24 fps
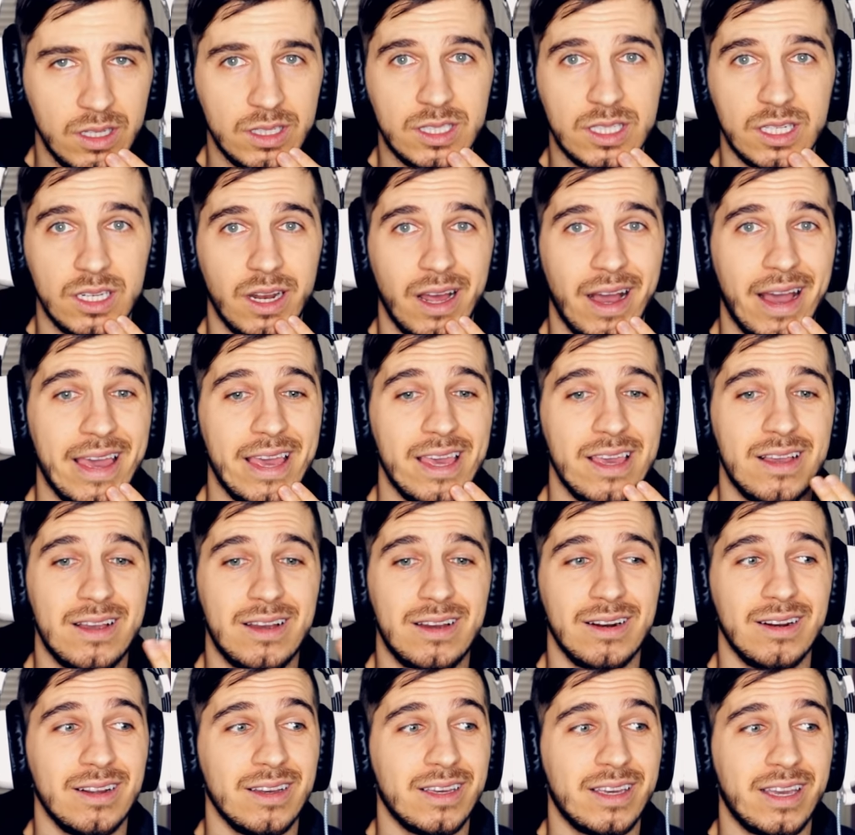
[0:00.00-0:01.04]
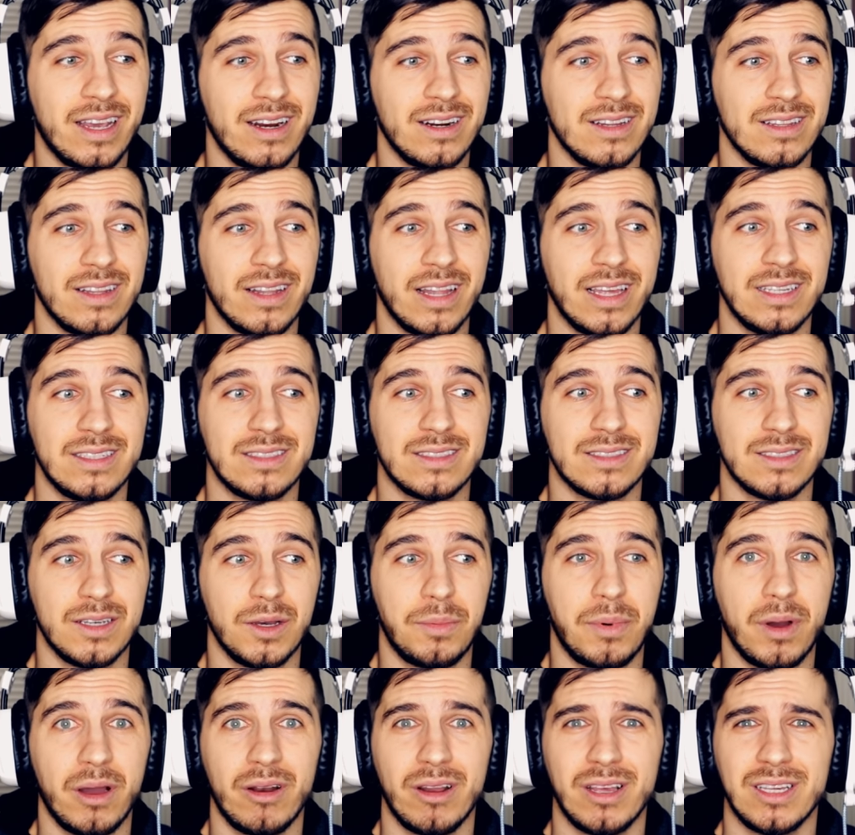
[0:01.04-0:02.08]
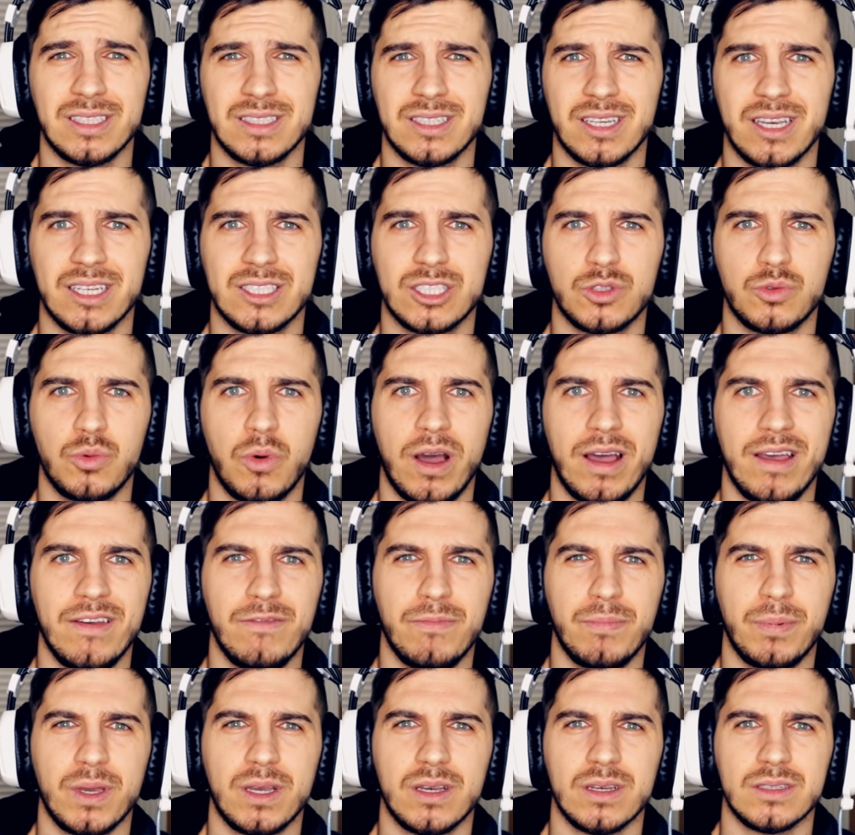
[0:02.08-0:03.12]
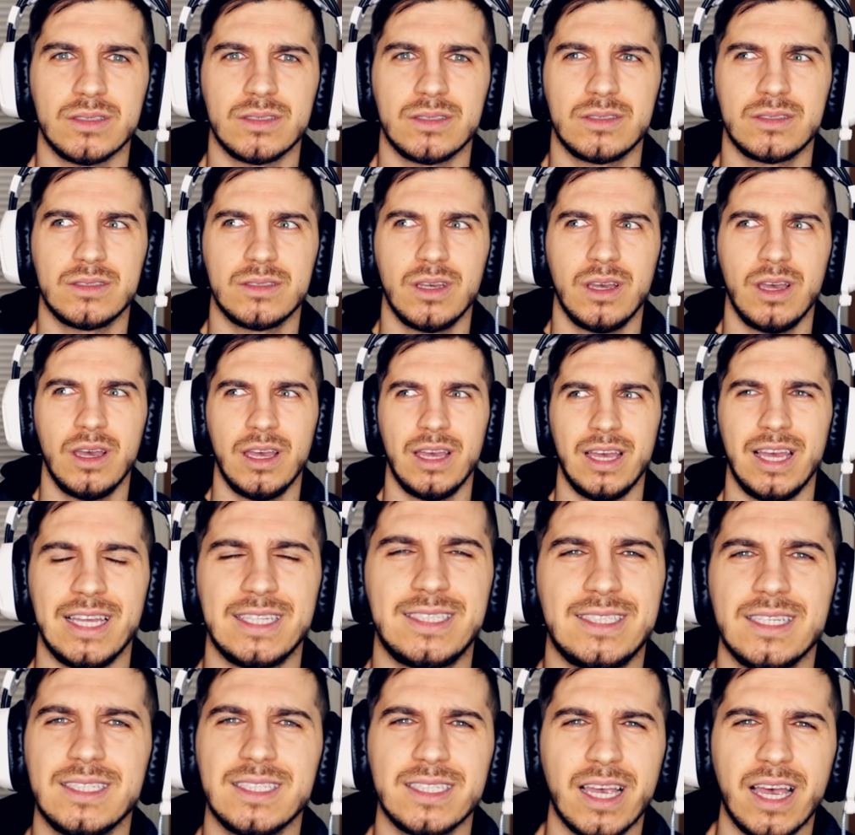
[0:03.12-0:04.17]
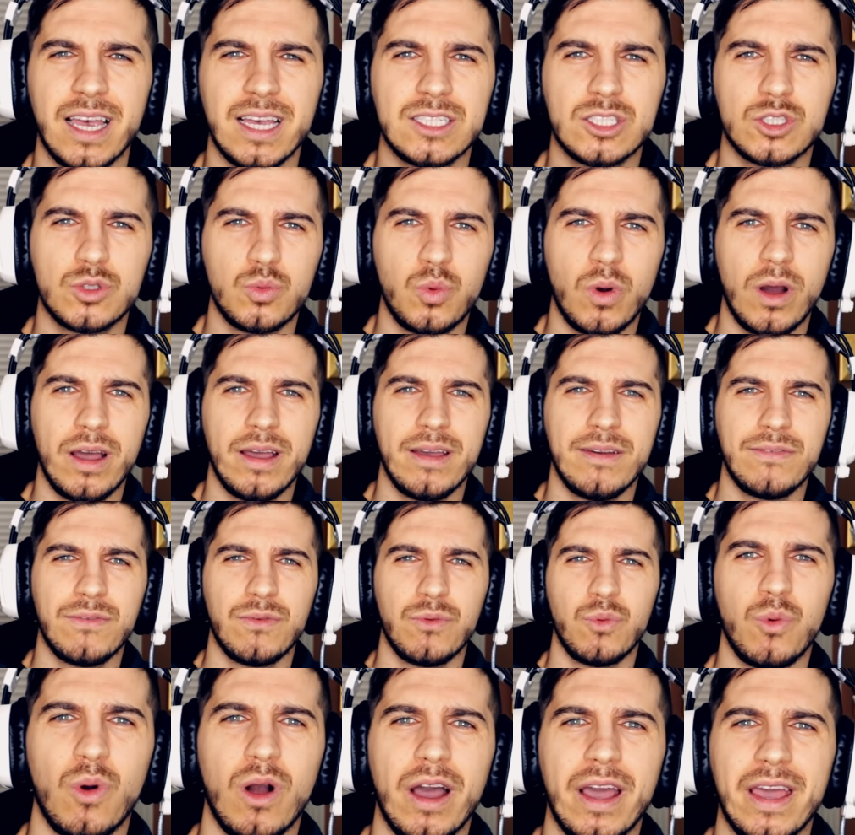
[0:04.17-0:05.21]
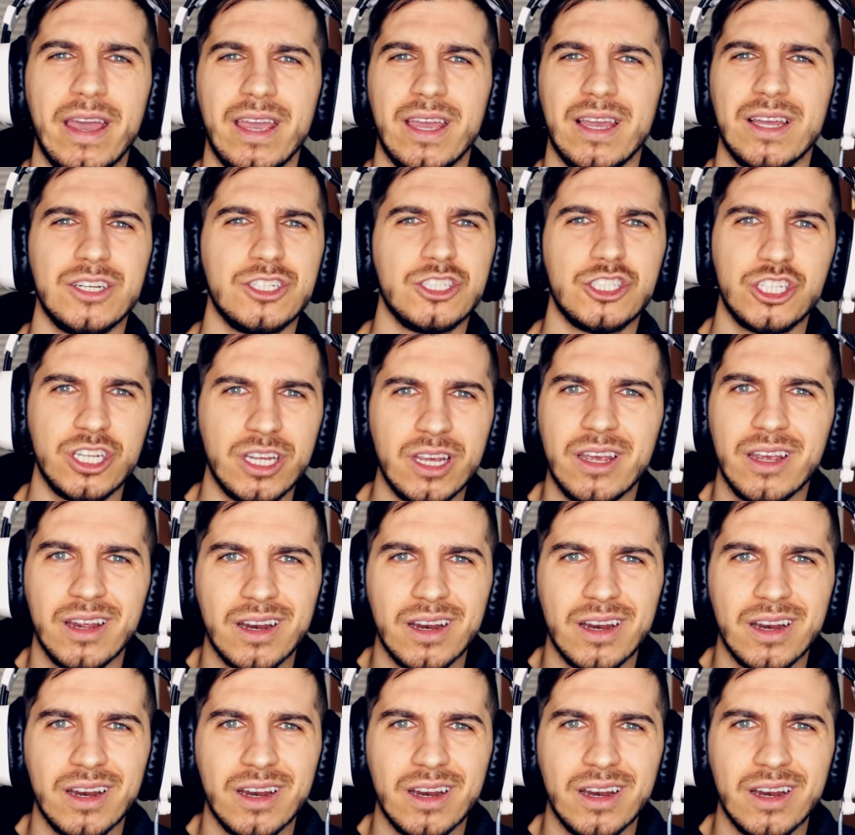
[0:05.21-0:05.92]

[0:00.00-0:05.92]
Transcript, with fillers: Listen, I couldn't care less about his ex wife because it's his ex-wife why is she